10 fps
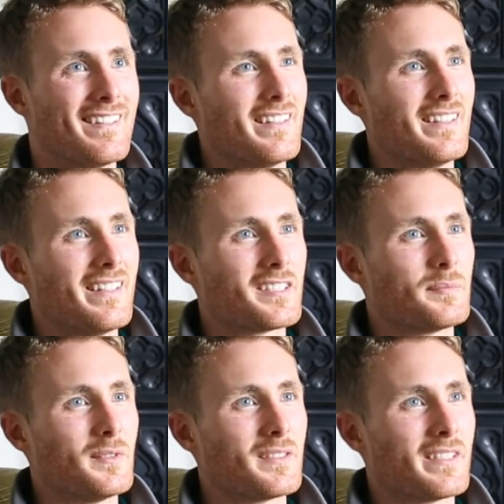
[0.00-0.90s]
Yeah, I
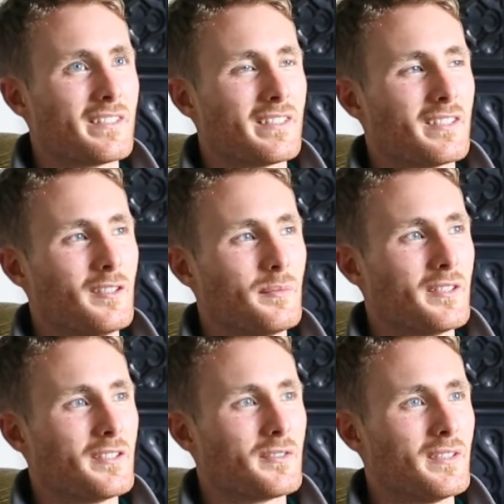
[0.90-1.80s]
suppose like a couple of
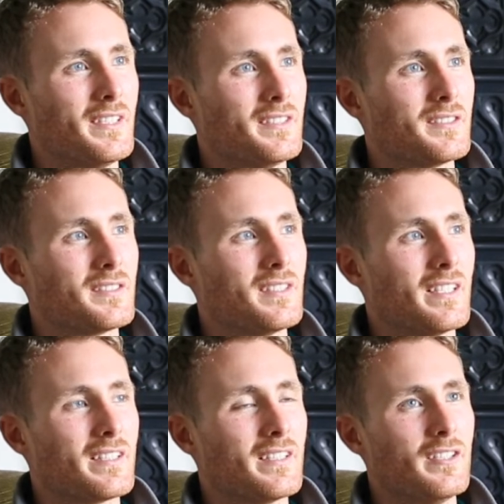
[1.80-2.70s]
the trees,
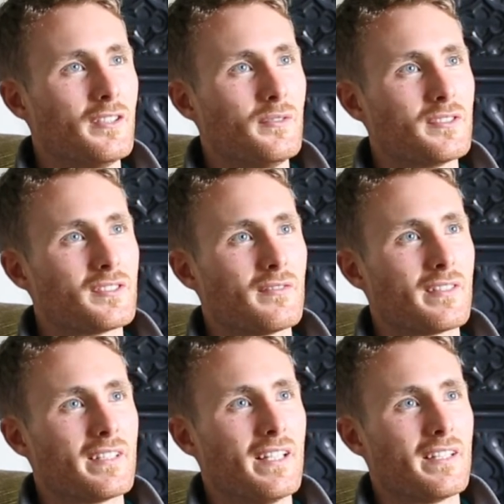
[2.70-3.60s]
like the yew and stuff like
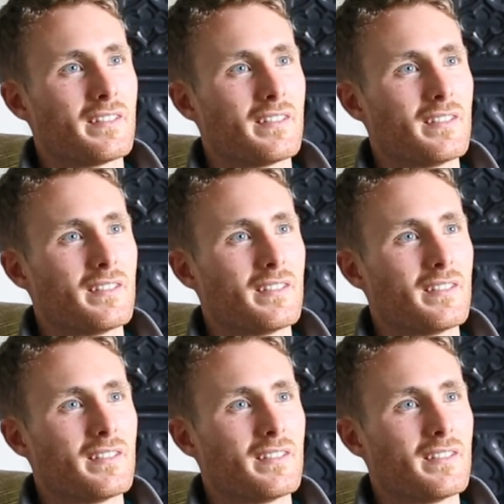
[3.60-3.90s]
that,